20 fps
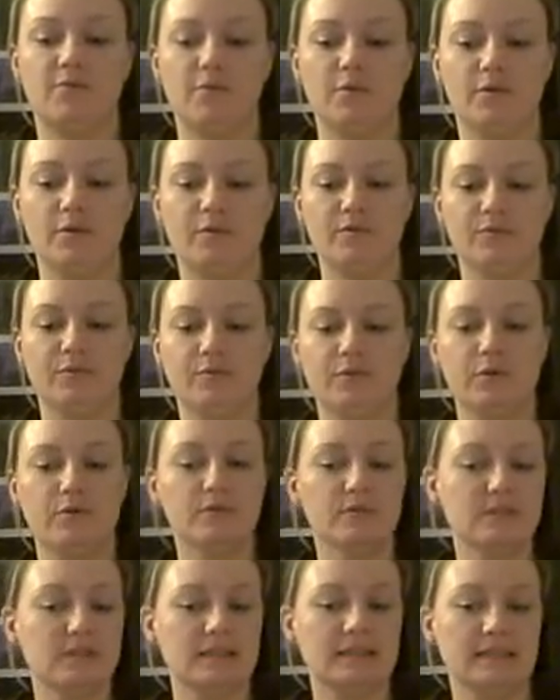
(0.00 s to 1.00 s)
for
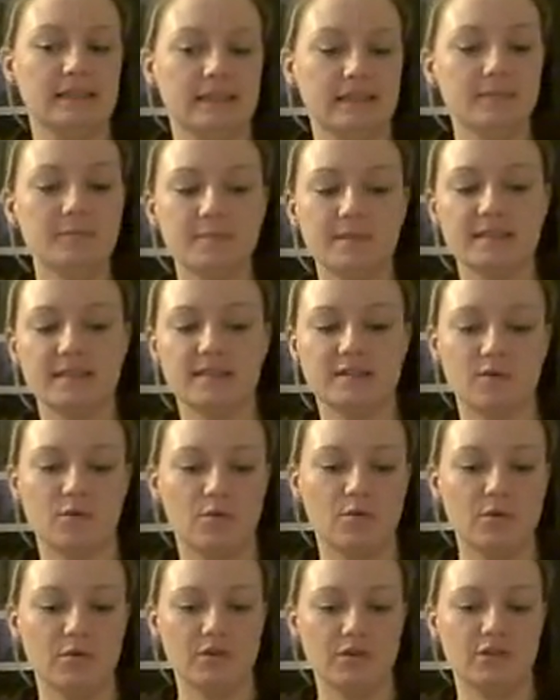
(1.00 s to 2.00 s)
rosy
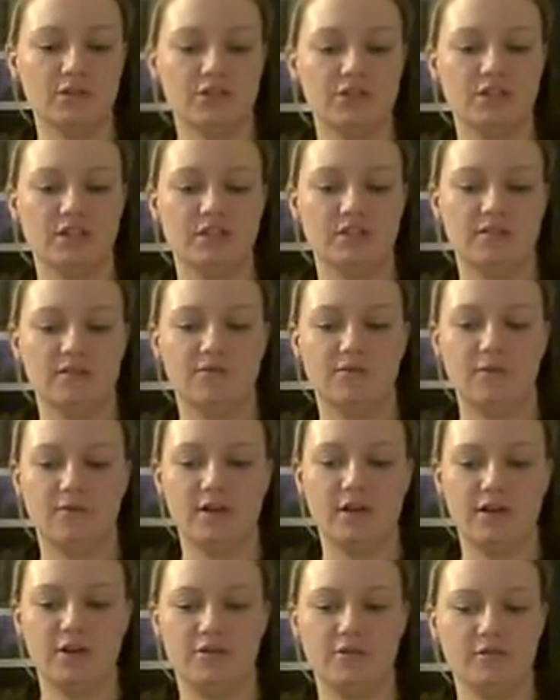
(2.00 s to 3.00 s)
lips, orange is
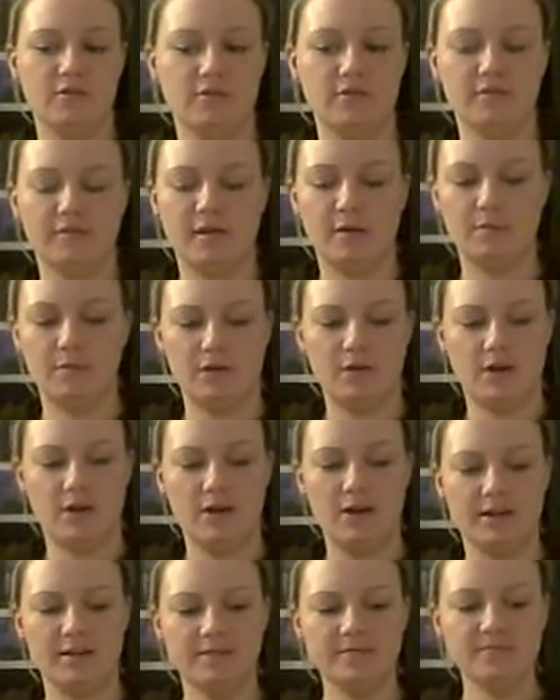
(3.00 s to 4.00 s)
for a girl
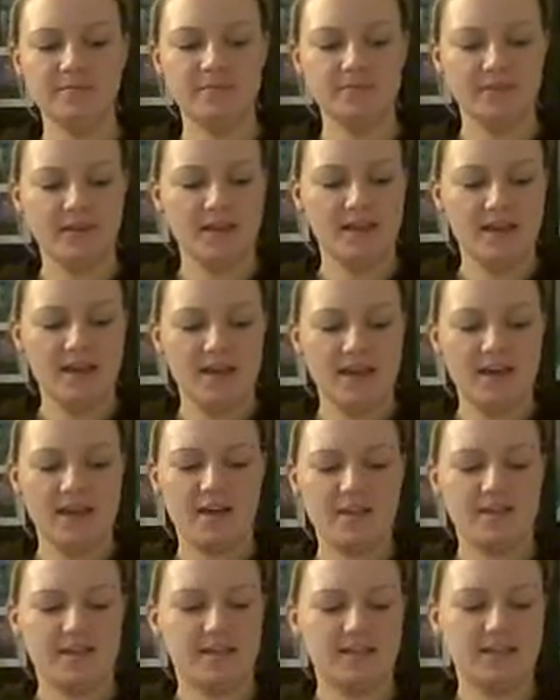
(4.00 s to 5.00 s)
leprechaun,
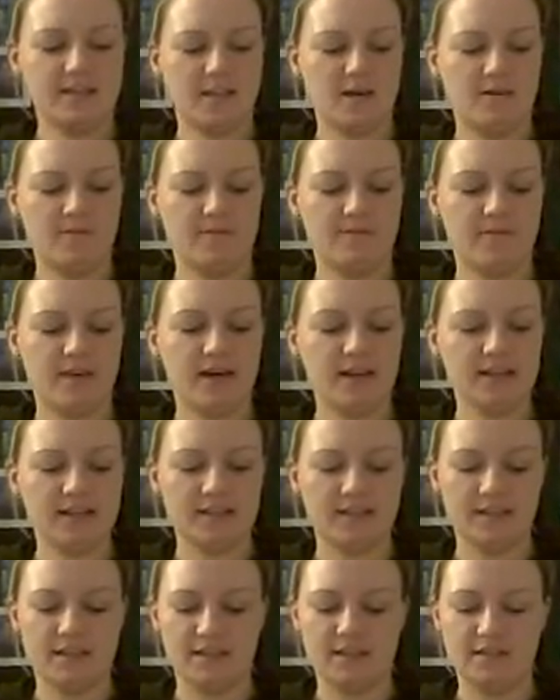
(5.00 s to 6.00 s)
and then down
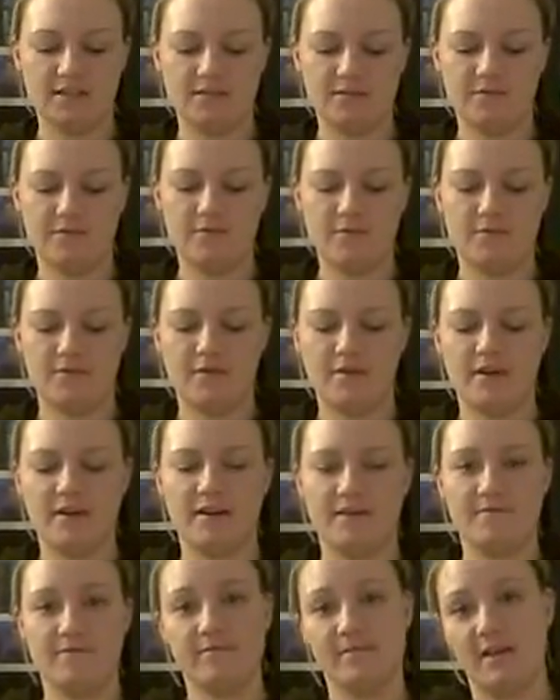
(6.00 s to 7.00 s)
violet is for
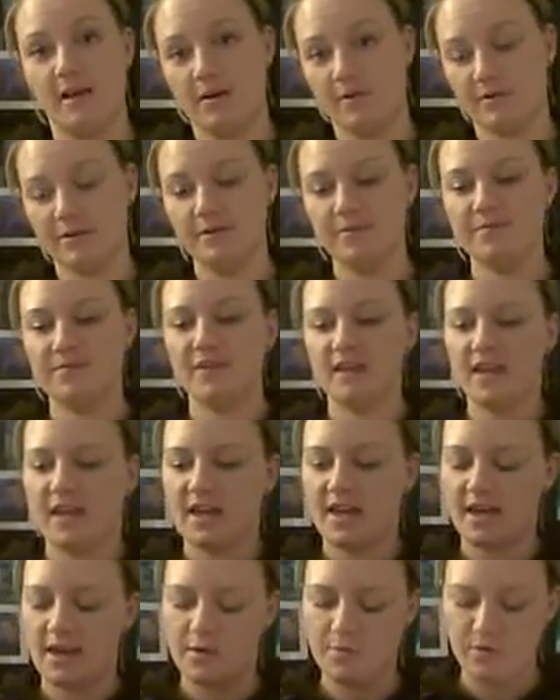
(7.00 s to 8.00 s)
a flower.
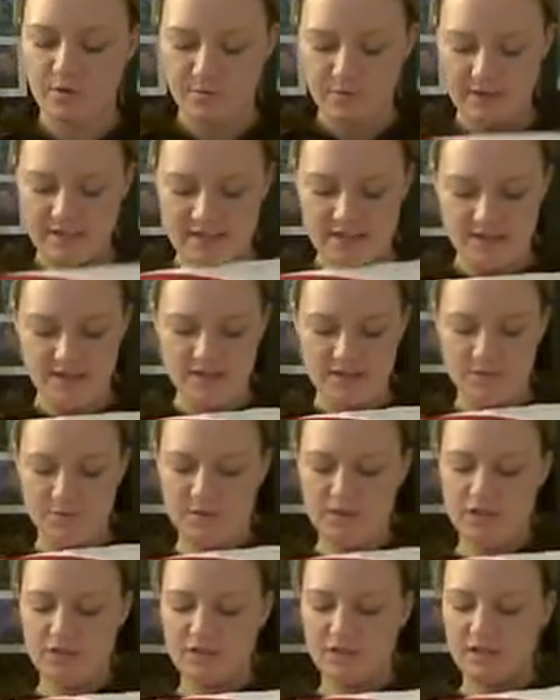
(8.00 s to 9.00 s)
And what we did is
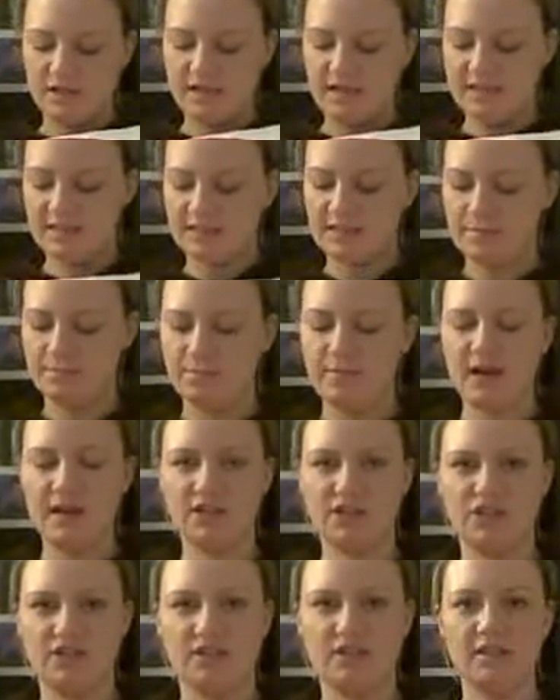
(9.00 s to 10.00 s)
we took a
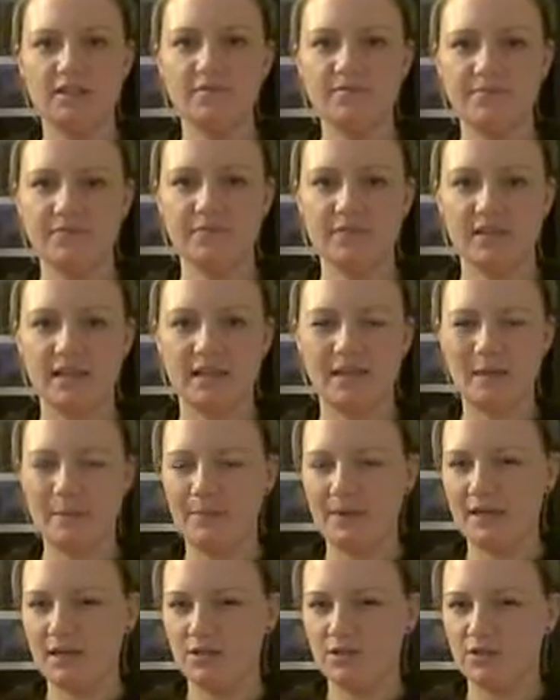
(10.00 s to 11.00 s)
spatula, like a
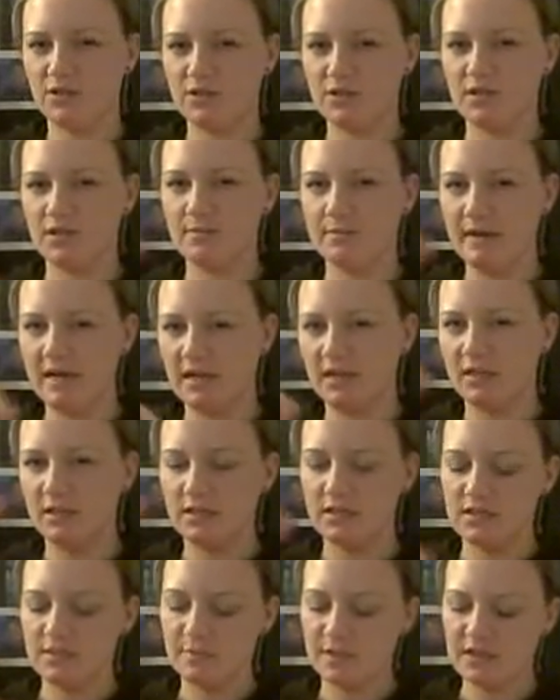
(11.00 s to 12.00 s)
painter's
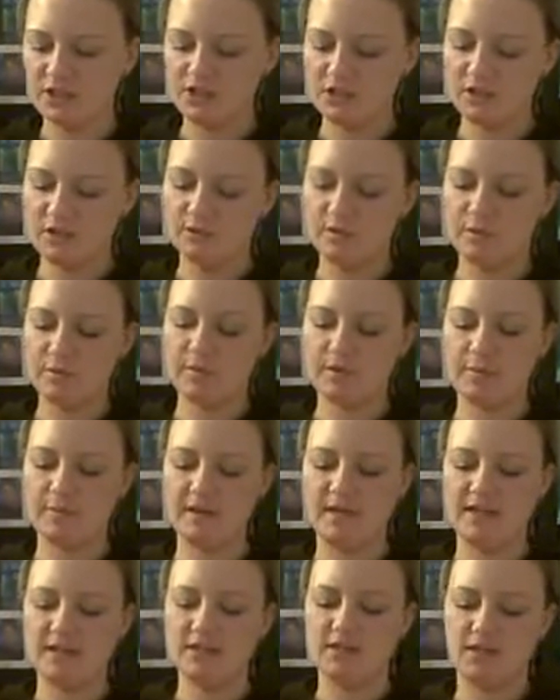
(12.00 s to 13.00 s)
spackling spatula. We put
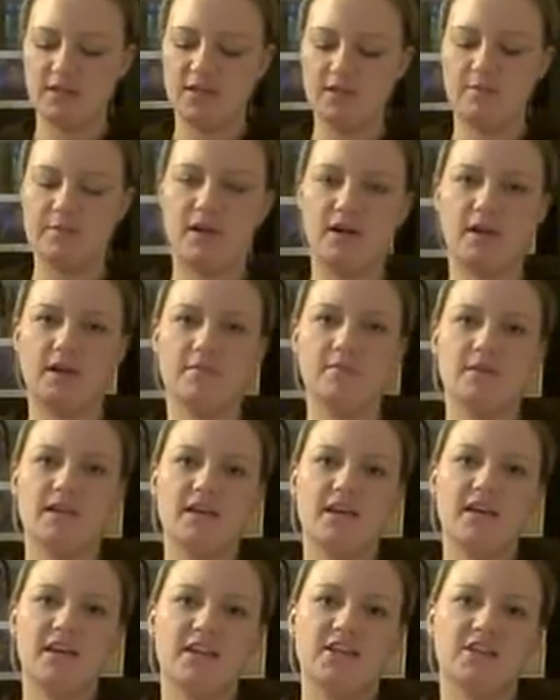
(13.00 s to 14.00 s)
paint on the bottom.
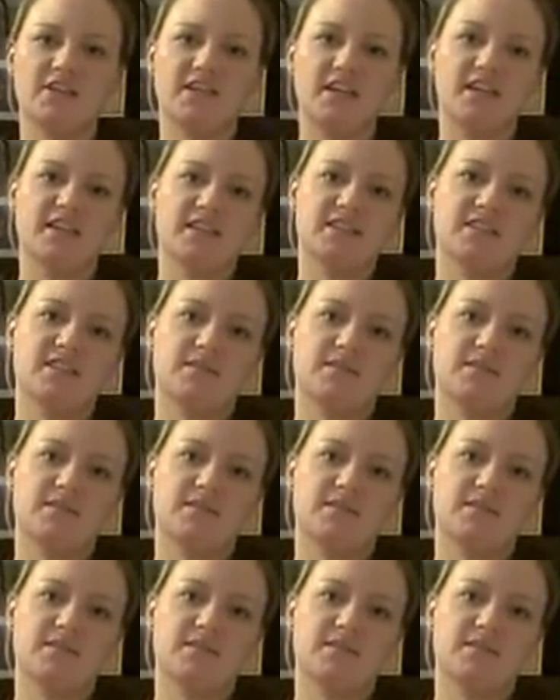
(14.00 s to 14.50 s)
You take the